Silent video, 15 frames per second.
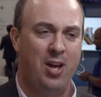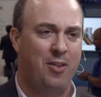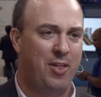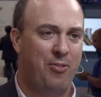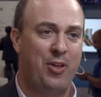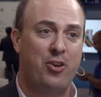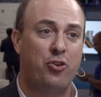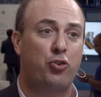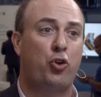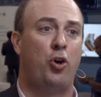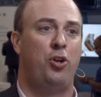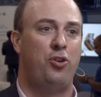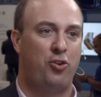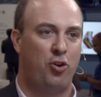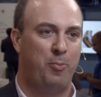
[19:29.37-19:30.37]
that they just
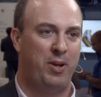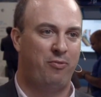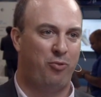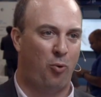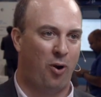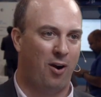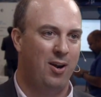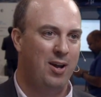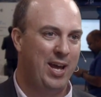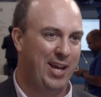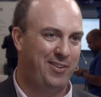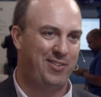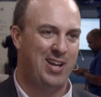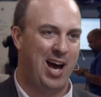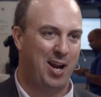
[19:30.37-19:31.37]
couldn't do before.
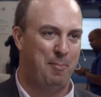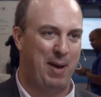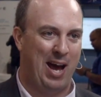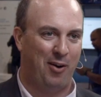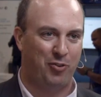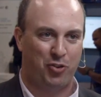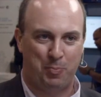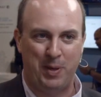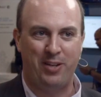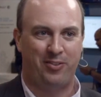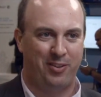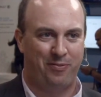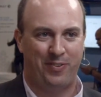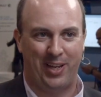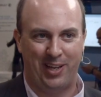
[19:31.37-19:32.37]
It's not about speeds
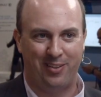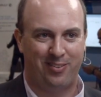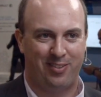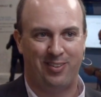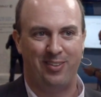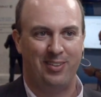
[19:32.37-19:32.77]
and feeds.